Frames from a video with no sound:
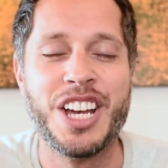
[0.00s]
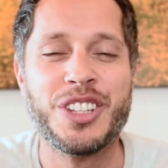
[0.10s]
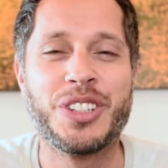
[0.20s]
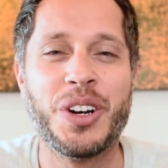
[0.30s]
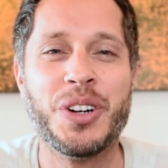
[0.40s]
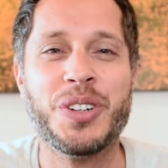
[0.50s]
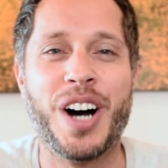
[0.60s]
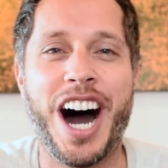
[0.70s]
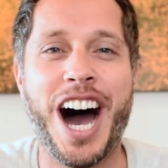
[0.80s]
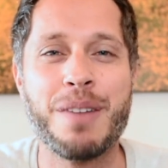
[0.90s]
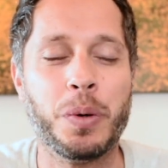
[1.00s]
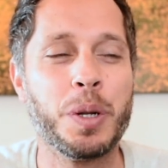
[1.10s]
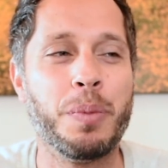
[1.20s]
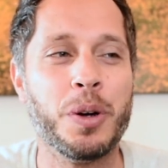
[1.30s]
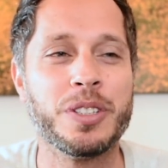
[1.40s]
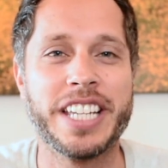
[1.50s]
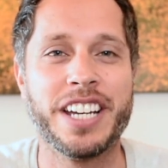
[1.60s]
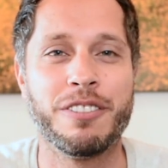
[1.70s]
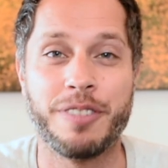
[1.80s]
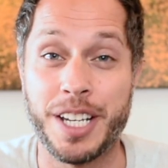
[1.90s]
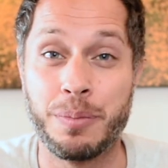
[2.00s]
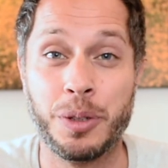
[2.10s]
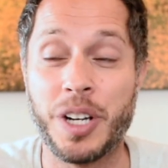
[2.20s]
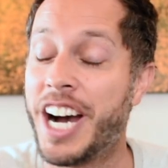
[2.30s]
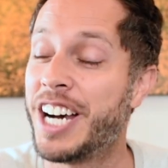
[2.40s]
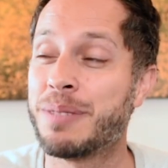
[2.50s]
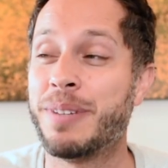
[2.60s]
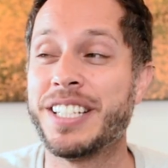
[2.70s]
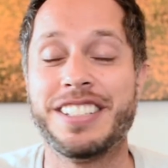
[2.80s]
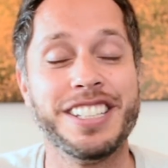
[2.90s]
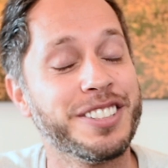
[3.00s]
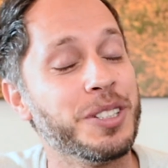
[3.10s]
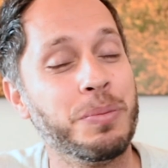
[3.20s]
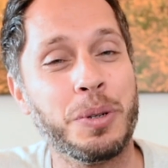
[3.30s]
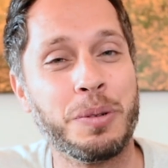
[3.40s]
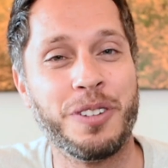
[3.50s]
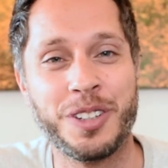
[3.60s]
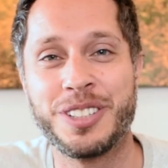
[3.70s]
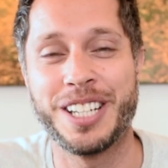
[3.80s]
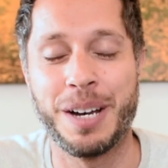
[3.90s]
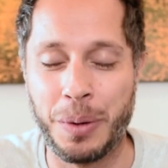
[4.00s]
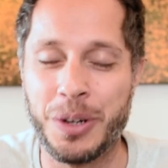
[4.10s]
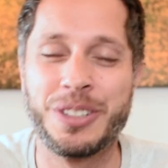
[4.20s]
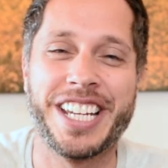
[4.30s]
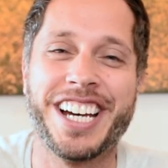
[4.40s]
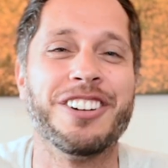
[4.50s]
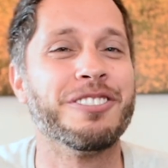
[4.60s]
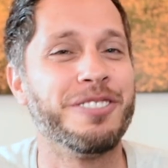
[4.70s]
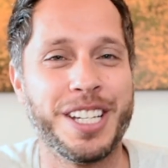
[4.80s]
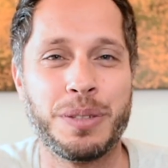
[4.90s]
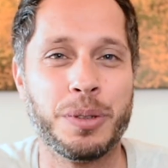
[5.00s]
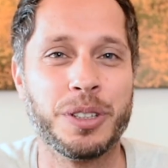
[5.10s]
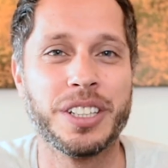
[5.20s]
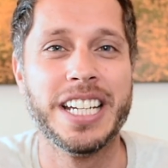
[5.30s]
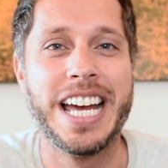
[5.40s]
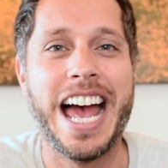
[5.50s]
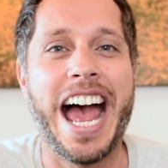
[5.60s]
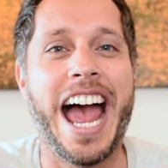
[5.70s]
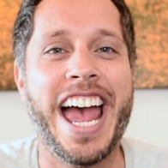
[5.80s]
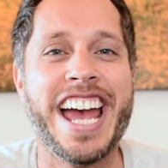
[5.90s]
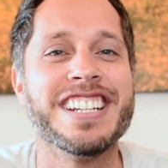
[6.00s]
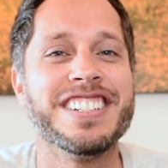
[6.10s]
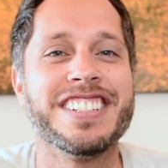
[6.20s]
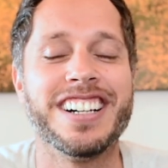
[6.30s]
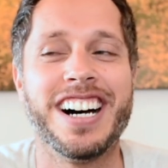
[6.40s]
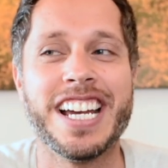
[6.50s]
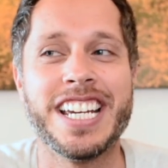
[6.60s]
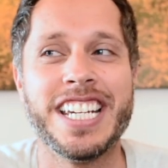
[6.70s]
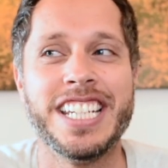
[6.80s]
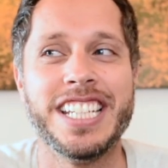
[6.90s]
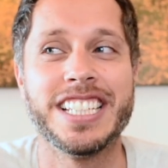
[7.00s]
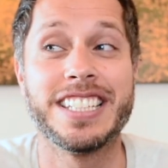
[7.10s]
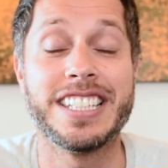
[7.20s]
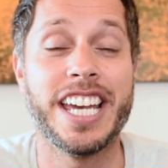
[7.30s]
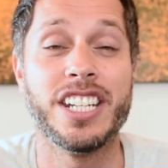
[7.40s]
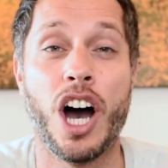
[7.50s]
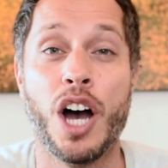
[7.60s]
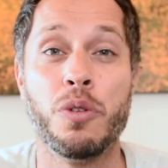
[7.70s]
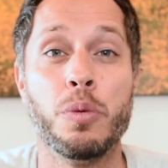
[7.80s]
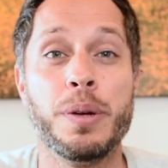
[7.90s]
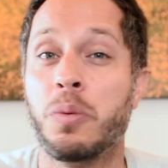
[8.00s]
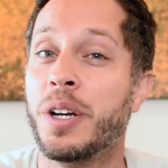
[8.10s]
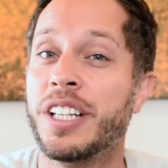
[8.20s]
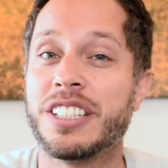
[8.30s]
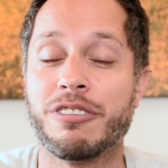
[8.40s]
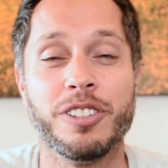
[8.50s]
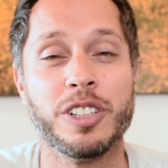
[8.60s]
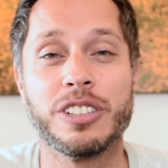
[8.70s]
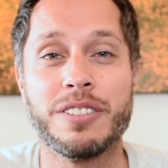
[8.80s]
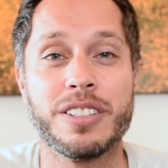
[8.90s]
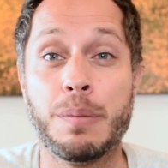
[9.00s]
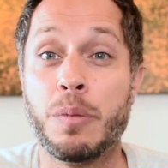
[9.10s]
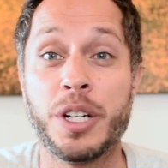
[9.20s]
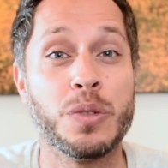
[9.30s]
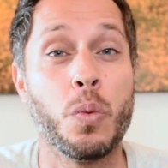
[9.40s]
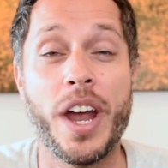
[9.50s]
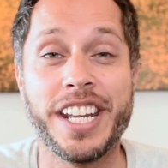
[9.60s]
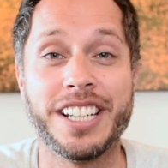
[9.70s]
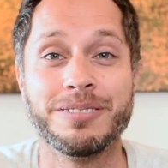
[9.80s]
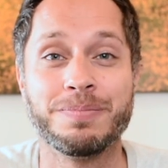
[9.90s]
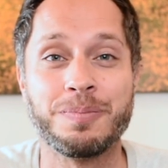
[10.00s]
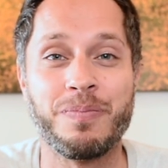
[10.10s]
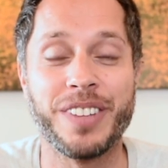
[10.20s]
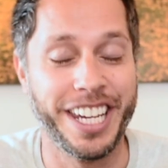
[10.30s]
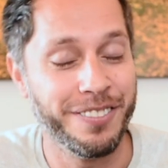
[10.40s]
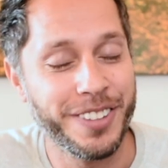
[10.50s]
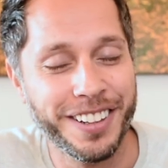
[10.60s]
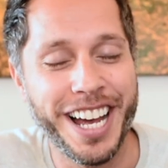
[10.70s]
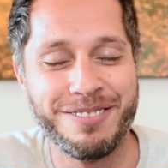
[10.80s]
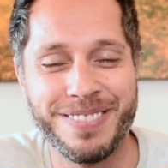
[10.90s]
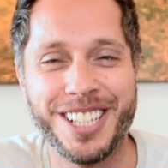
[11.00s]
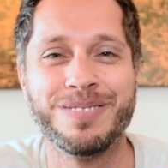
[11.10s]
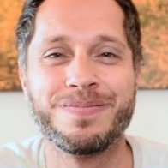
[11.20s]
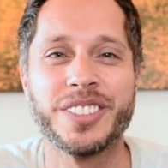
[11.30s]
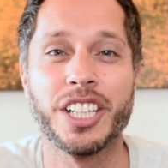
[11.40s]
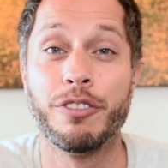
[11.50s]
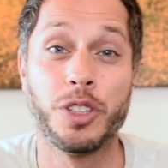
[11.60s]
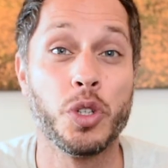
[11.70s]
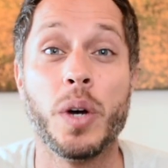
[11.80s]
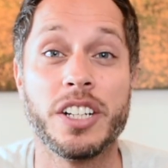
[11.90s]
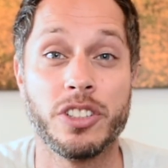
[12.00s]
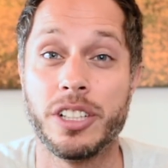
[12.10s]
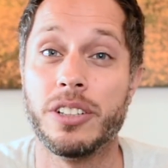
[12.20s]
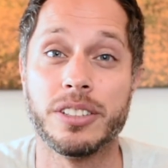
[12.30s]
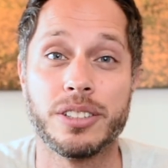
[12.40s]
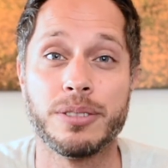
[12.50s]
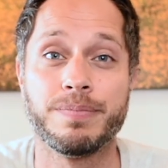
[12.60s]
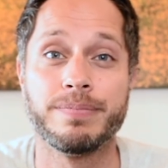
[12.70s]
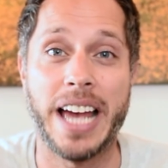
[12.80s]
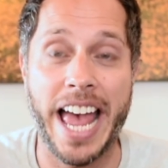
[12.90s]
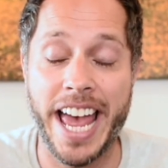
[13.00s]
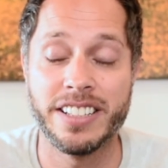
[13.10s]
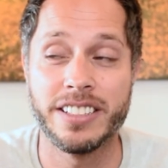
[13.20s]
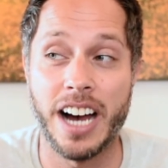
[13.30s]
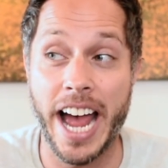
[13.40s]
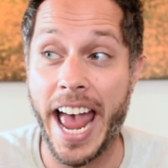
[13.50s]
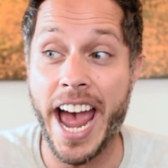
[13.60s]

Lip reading: So I put a post out on Facebook. I asked my sister to put a post out on Facebook, and I said I will be willing to photograph somebody's wedding if they'll have me for $200. And I